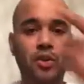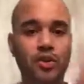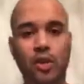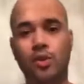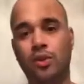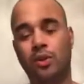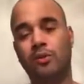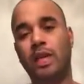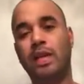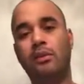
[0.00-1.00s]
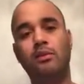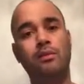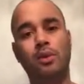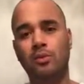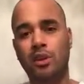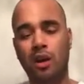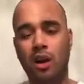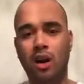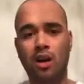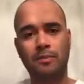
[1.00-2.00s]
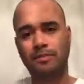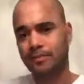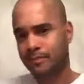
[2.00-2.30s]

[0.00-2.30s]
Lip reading: She owns her own house, own car.